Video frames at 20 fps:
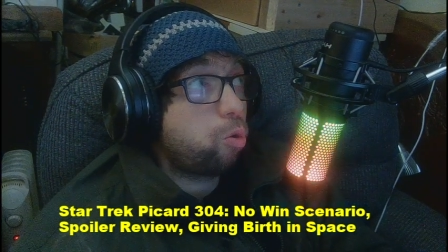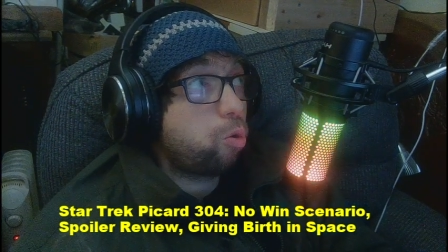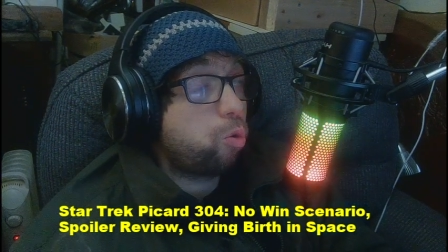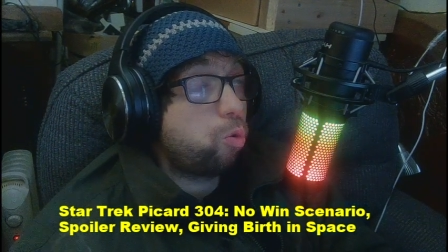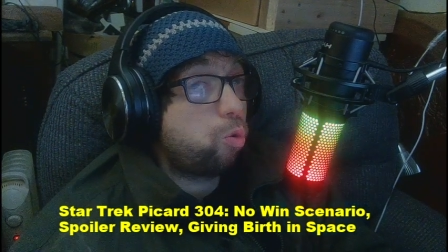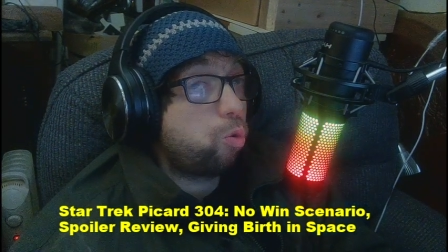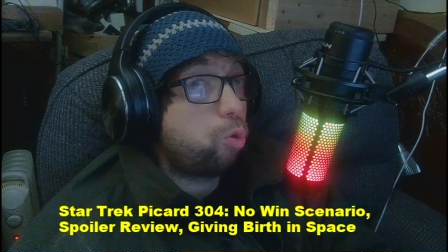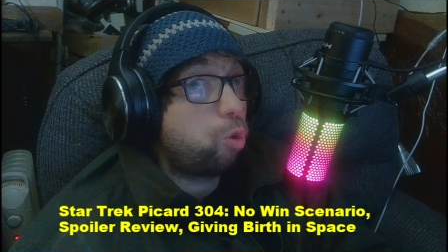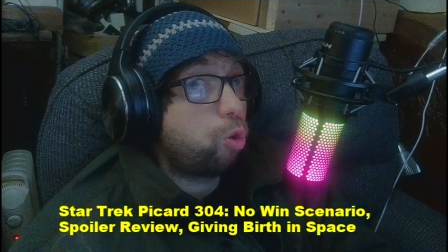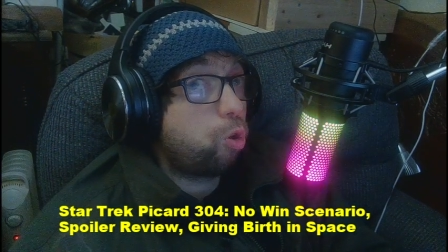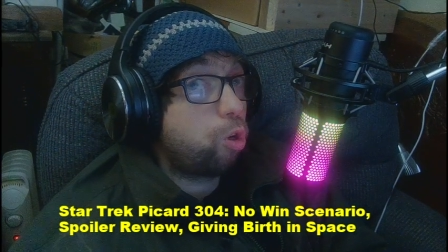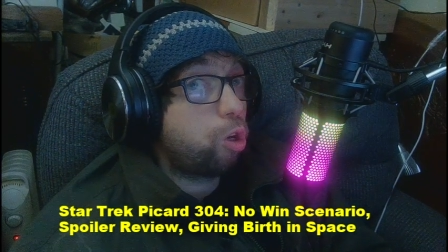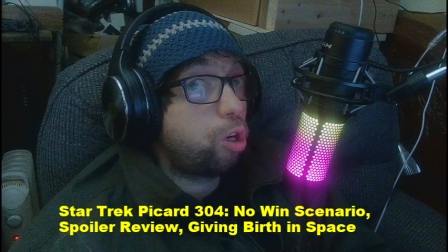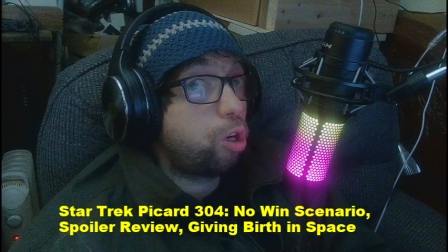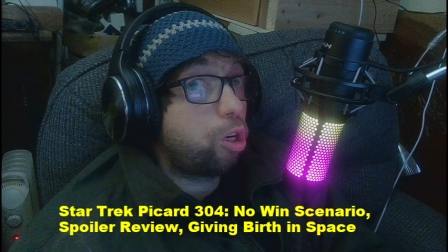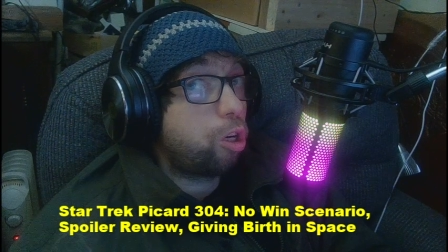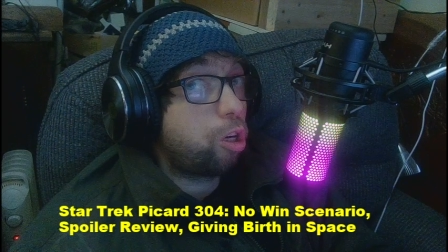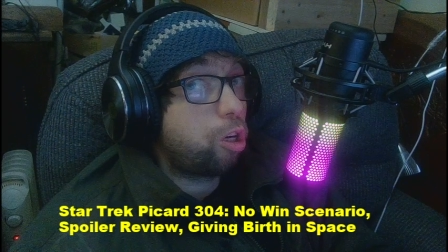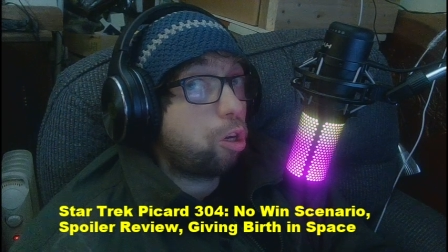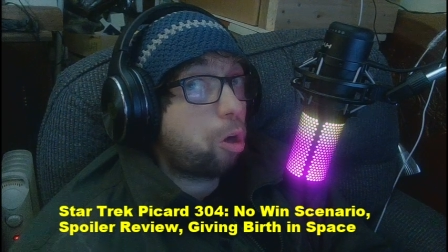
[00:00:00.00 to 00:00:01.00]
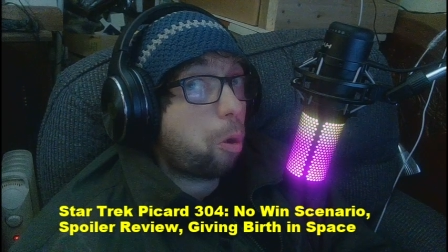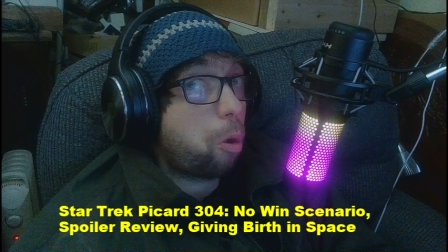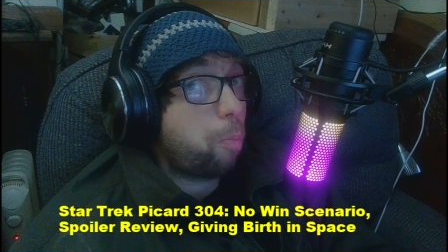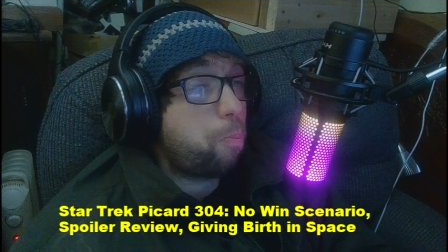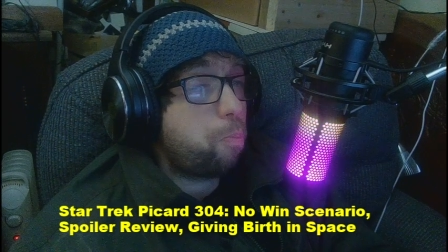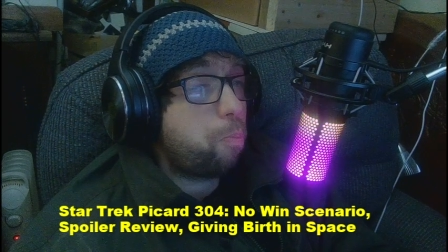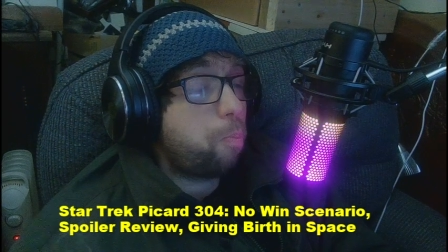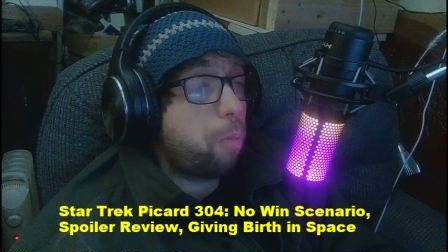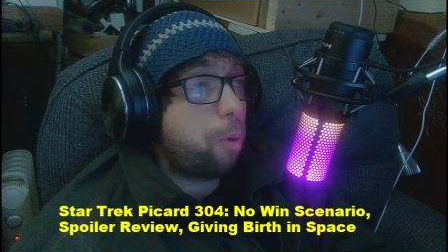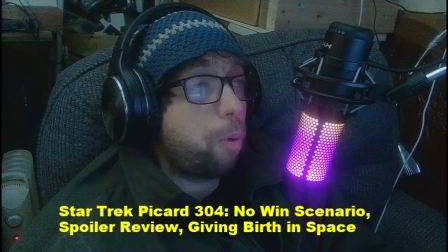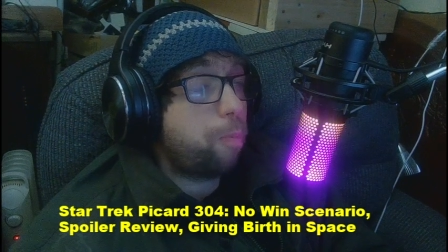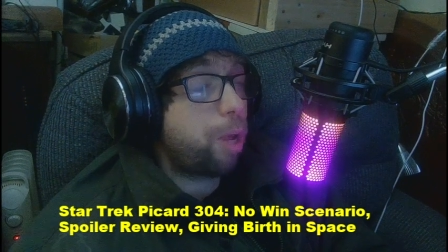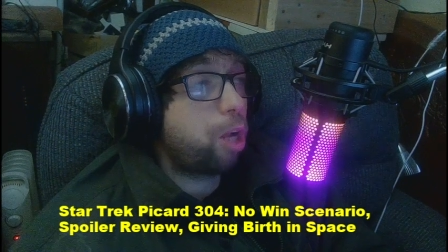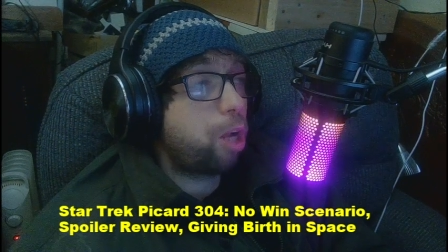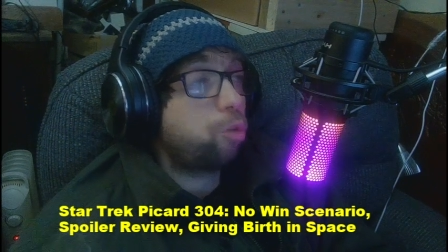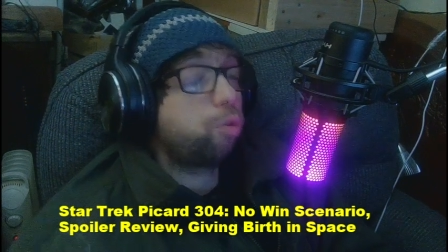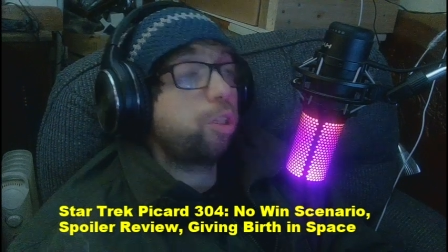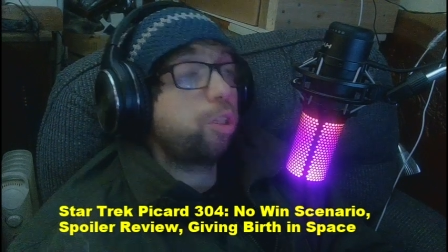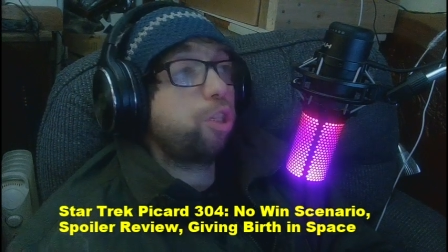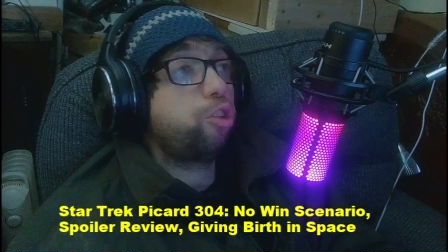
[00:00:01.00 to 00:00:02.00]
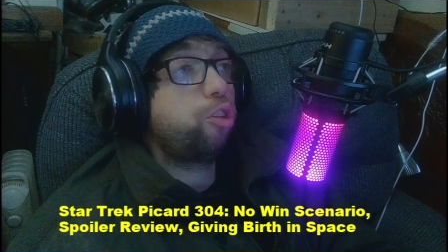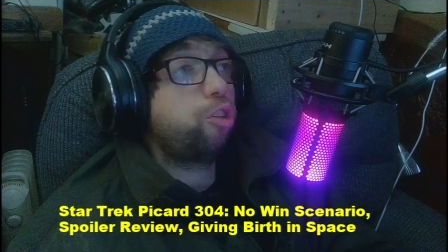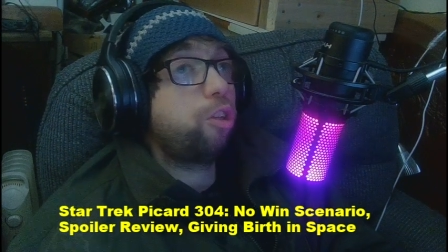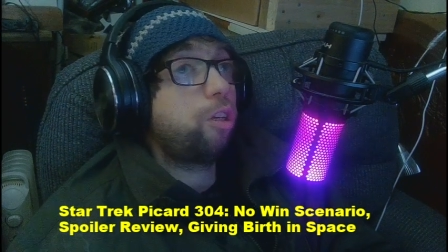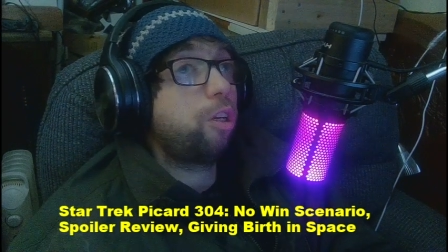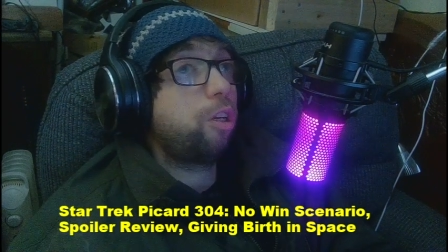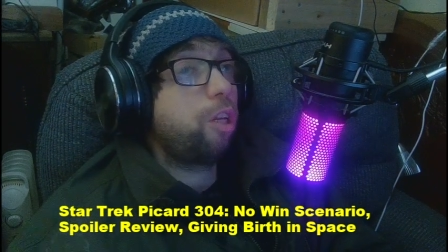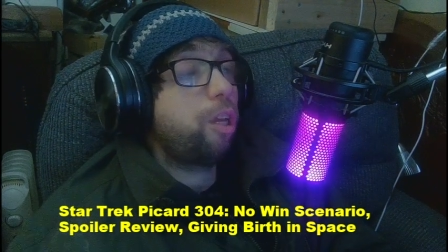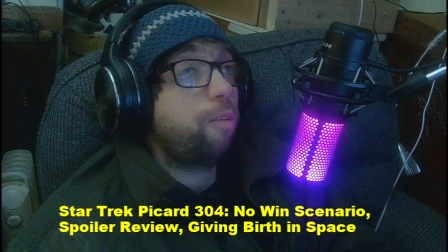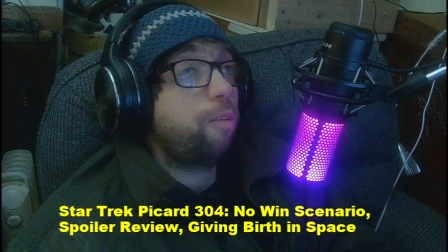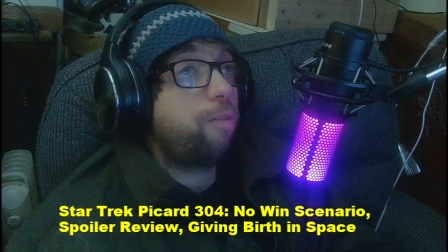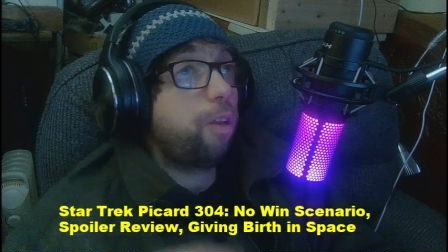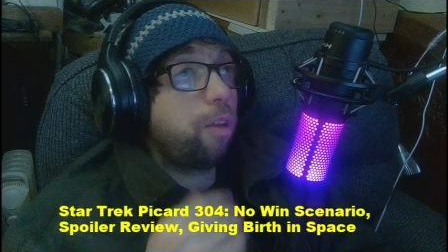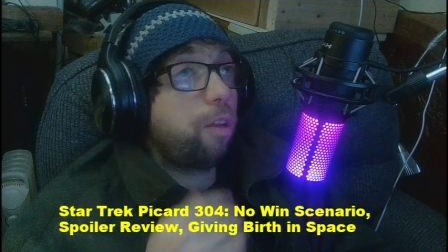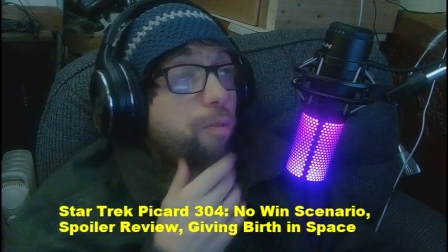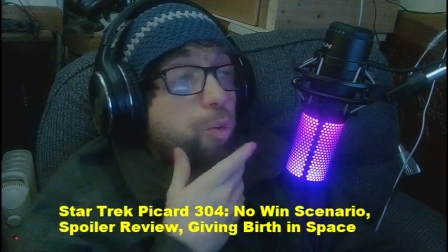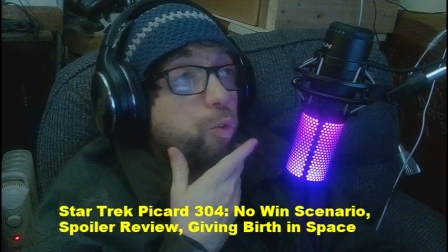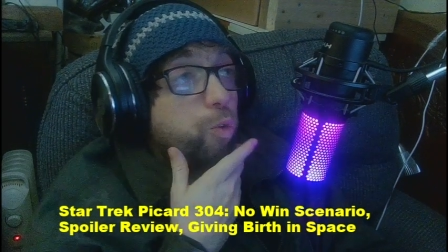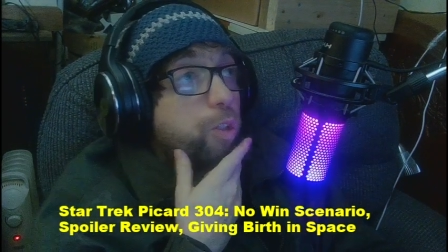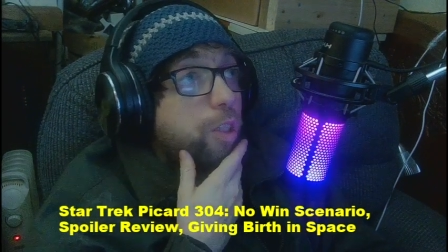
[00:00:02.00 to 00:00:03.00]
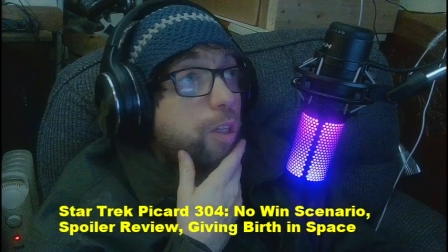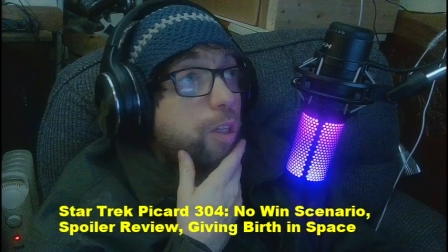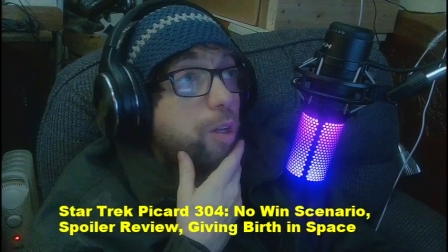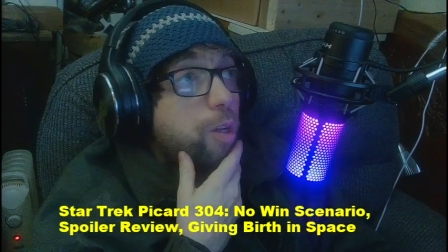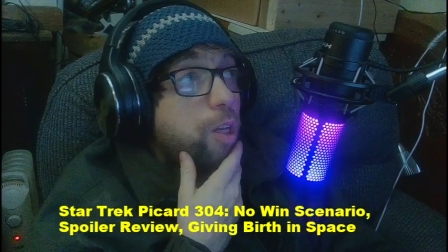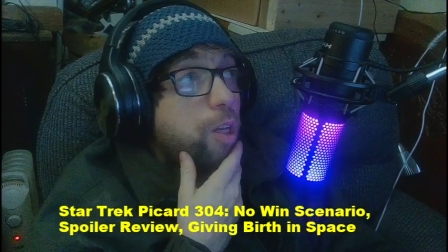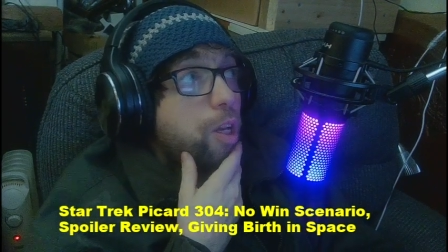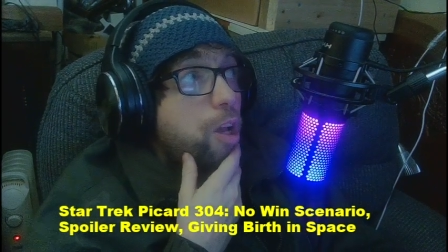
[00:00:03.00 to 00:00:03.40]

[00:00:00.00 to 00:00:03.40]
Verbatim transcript: or i'm not really sure if if it was a